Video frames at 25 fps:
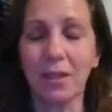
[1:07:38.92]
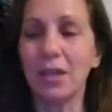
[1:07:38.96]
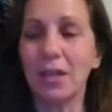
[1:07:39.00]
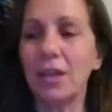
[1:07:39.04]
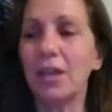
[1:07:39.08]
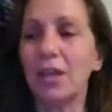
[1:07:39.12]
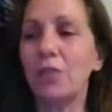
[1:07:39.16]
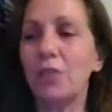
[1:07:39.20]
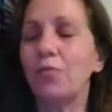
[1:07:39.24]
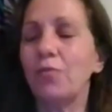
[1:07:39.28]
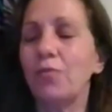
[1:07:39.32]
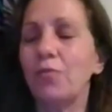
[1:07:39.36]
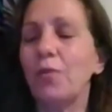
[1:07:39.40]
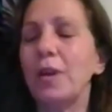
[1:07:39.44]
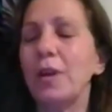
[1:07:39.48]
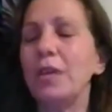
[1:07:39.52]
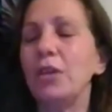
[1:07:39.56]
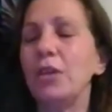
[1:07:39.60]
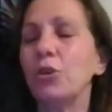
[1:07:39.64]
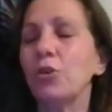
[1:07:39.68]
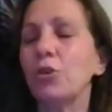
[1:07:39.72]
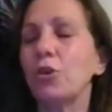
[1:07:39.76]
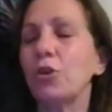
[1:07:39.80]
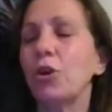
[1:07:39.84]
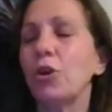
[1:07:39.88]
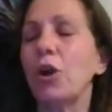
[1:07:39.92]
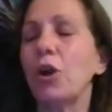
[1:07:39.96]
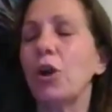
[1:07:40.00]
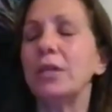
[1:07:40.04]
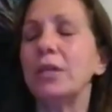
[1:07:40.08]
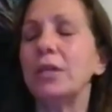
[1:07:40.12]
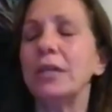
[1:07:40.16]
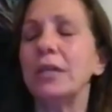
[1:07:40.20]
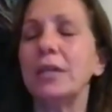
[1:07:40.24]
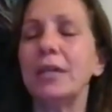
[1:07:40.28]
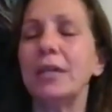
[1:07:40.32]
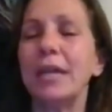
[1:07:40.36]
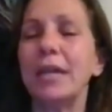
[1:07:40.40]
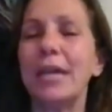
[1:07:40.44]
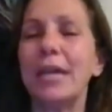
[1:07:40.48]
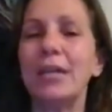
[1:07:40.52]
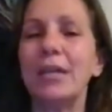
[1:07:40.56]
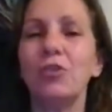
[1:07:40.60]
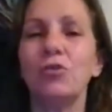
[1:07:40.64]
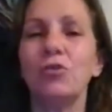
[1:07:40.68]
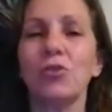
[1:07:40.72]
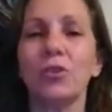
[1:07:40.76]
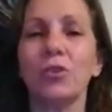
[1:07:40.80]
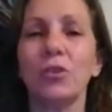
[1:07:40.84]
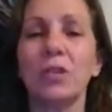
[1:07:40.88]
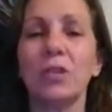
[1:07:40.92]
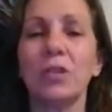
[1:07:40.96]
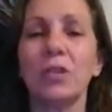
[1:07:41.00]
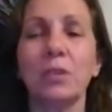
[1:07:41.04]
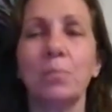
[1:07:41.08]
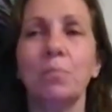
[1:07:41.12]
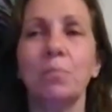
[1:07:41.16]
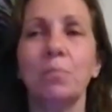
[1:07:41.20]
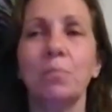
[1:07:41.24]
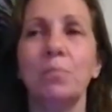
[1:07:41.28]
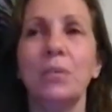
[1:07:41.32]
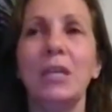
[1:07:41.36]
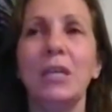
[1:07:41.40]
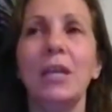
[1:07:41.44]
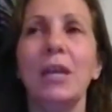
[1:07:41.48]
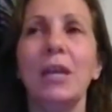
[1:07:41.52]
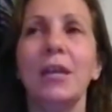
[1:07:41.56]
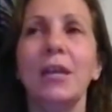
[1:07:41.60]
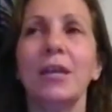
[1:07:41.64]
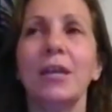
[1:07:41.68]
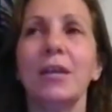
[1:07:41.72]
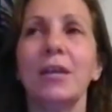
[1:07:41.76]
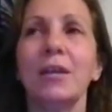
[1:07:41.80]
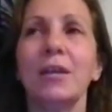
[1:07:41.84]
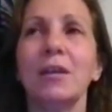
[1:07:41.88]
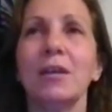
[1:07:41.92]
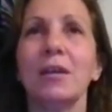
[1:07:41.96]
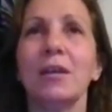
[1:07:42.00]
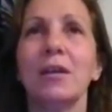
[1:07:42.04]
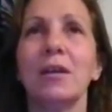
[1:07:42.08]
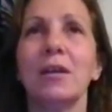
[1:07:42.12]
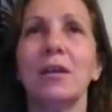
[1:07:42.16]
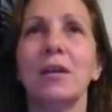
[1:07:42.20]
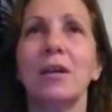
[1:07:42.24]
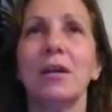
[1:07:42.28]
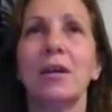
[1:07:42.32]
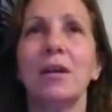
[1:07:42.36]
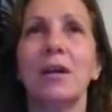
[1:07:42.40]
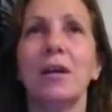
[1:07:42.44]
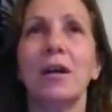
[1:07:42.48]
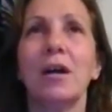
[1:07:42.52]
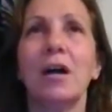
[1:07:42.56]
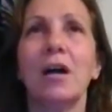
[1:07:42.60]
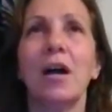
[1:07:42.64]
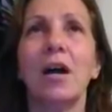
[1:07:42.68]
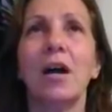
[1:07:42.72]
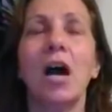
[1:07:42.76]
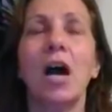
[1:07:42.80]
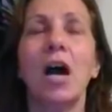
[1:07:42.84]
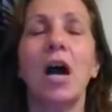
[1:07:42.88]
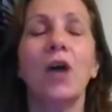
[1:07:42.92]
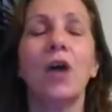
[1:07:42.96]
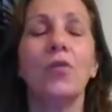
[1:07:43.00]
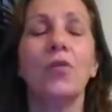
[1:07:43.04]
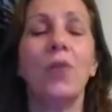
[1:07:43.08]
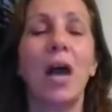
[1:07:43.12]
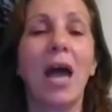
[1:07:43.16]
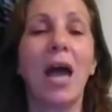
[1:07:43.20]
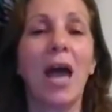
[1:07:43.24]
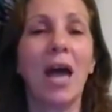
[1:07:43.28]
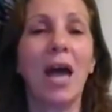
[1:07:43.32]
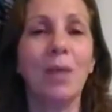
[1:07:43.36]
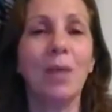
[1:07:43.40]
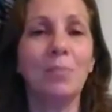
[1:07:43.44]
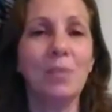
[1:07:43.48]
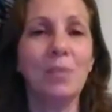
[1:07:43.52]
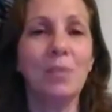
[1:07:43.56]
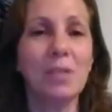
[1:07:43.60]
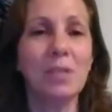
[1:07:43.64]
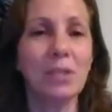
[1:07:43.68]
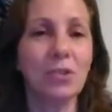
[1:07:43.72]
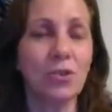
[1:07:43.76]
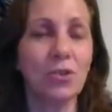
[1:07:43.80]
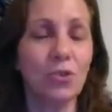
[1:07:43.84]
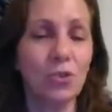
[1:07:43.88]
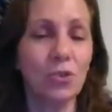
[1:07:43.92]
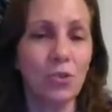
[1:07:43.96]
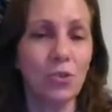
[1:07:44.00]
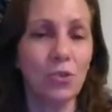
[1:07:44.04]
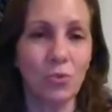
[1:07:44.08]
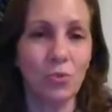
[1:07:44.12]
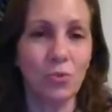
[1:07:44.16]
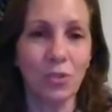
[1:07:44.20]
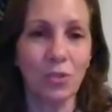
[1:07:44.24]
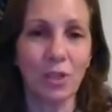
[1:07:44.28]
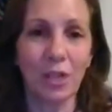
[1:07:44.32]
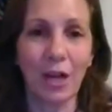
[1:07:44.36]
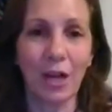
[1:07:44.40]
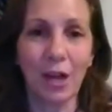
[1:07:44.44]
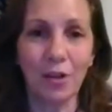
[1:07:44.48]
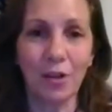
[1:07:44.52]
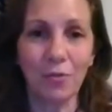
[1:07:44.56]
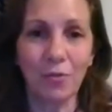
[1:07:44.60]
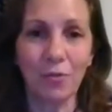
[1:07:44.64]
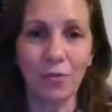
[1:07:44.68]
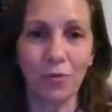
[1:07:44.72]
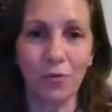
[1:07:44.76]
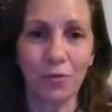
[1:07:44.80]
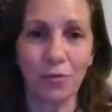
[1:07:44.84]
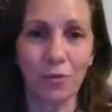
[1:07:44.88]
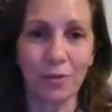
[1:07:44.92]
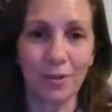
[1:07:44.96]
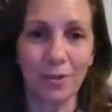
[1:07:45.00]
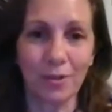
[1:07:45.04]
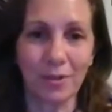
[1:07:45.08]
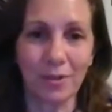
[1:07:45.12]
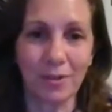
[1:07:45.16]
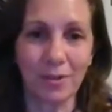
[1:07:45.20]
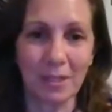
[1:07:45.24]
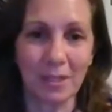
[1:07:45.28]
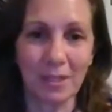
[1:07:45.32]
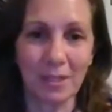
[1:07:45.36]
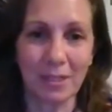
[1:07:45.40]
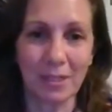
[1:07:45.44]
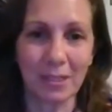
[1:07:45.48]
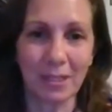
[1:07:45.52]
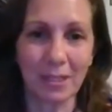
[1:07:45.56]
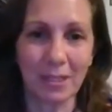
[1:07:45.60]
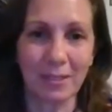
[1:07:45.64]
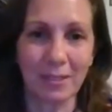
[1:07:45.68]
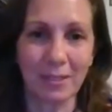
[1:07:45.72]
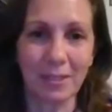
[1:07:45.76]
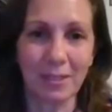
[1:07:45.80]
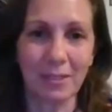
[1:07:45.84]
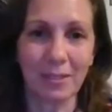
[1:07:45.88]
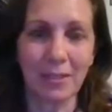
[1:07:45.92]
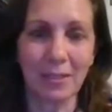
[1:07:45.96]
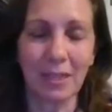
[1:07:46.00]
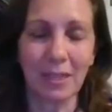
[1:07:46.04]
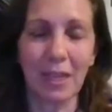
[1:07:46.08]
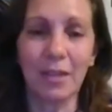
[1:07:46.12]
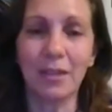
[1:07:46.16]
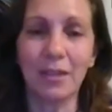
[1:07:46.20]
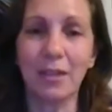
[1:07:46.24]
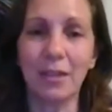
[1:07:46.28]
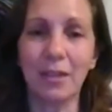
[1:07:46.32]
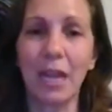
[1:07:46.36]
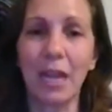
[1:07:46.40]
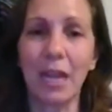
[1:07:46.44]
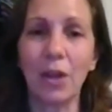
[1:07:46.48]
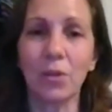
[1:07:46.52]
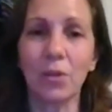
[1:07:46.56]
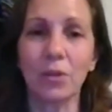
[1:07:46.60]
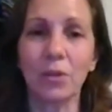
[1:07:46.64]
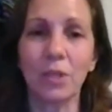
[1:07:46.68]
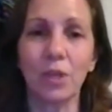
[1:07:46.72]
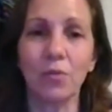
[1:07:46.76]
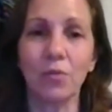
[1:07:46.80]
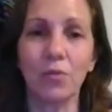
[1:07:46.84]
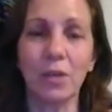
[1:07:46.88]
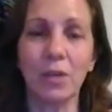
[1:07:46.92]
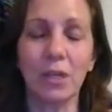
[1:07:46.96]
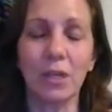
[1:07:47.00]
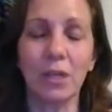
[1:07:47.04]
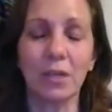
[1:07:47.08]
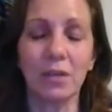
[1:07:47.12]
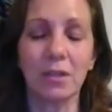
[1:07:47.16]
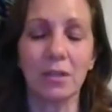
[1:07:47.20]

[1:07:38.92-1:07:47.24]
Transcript: Invite your guardian angel, this being of absolute love and caregiving,